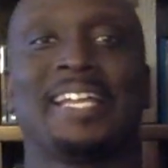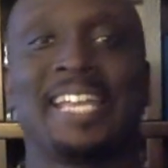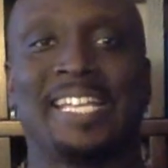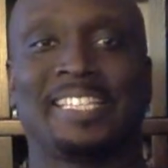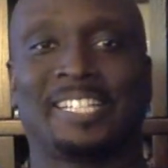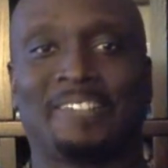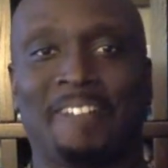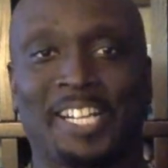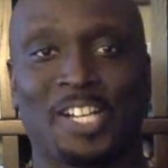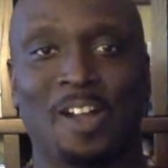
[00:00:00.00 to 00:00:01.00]
hit the
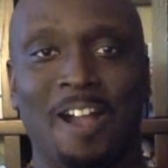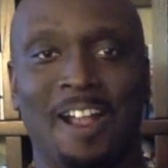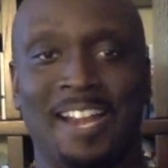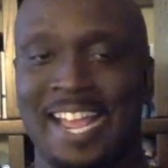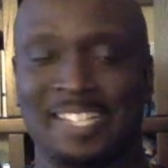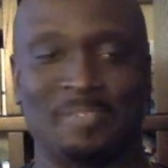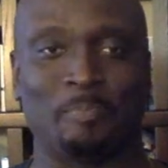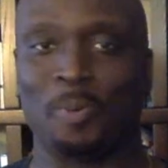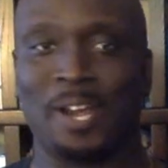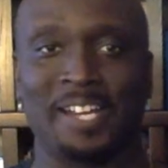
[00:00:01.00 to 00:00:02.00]
credit card and
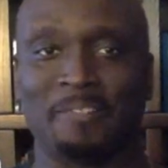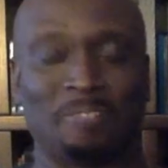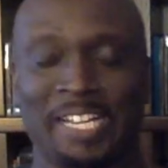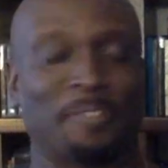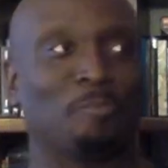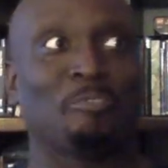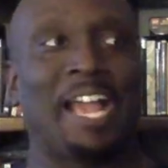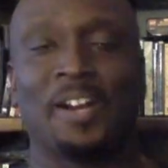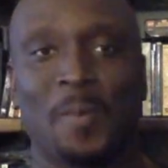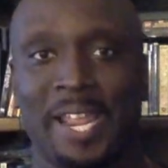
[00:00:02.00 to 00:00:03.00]
bought it like
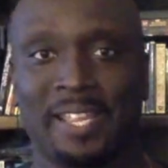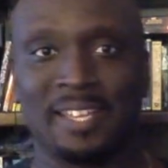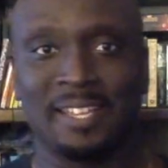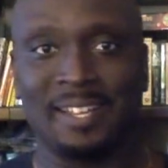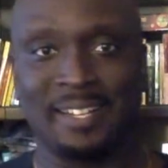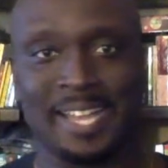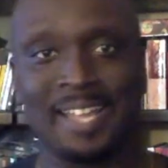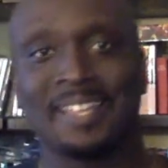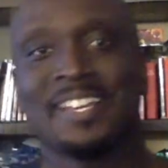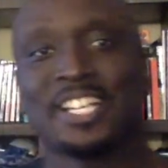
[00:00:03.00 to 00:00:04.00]
right away,
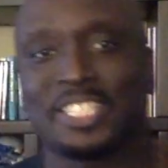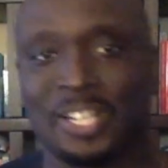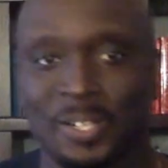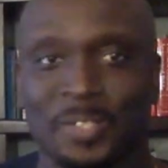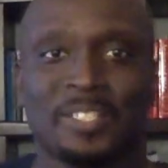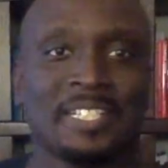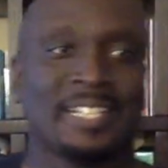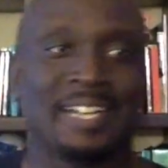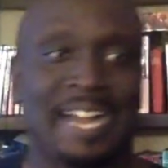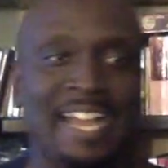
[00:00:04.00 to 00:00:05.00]
okay? So
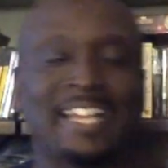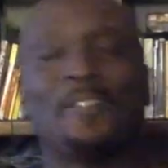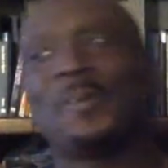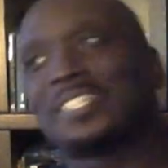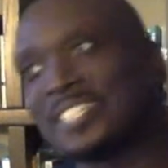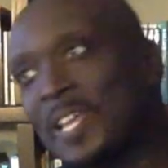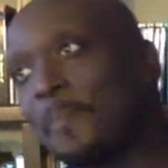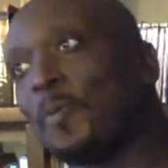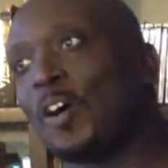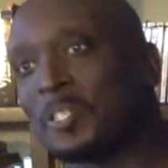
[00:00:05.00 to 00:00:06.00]
I, it wasn't an
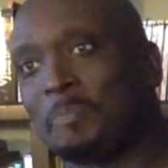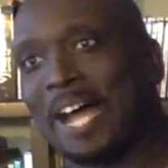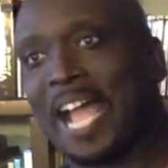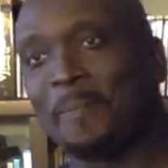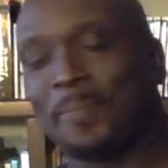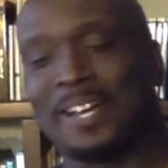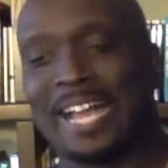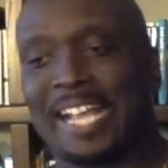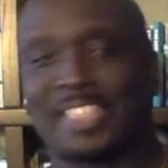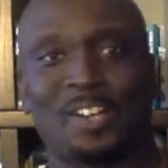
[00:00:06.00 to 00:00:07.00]
impulse buy, but
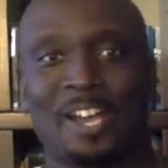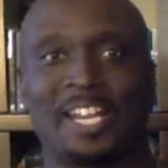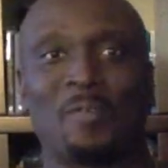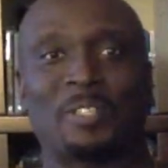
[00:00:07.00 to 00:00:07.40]
I thought it